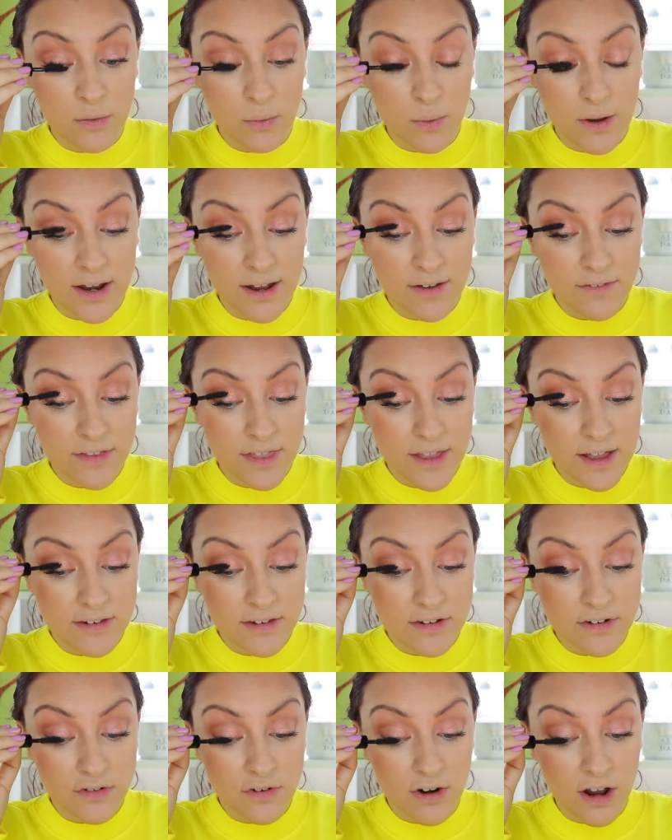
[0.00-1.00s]
Whenever
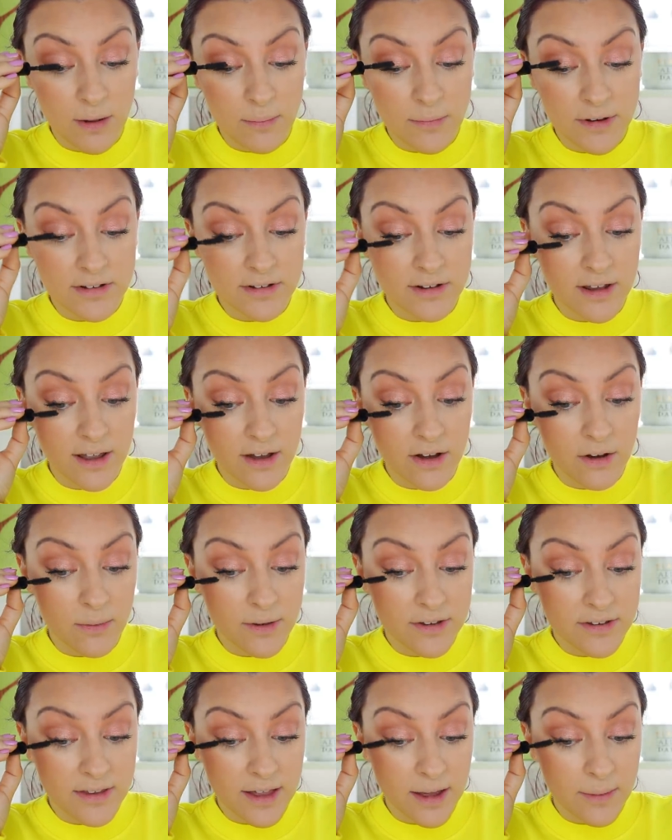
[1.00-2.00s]
there's a drama, it's like, oh,
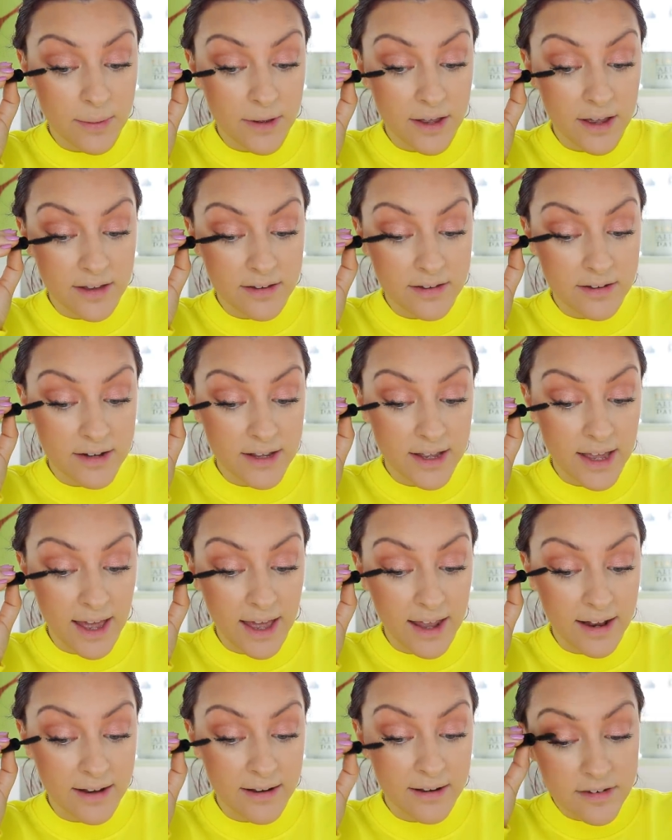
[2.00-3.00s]
it's that person
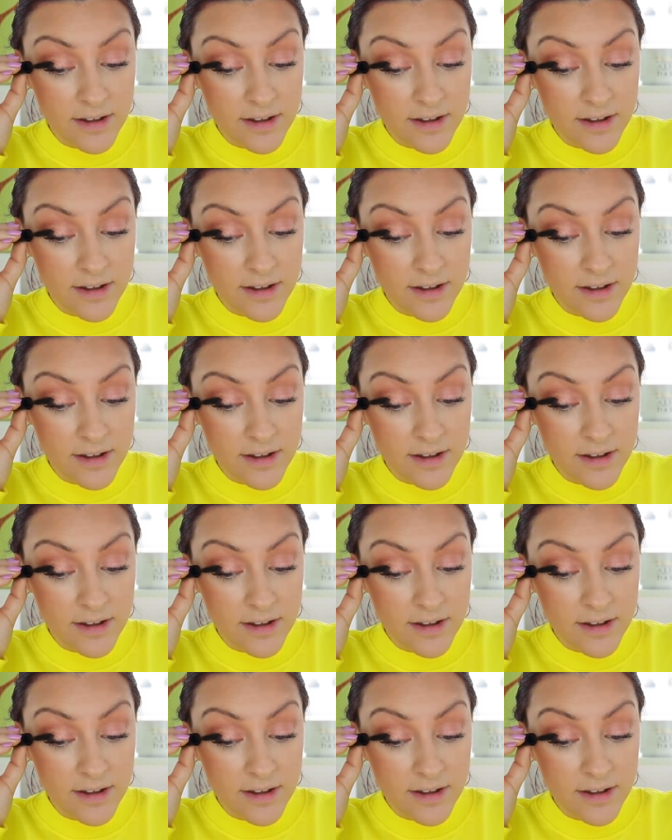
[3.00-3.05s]
again.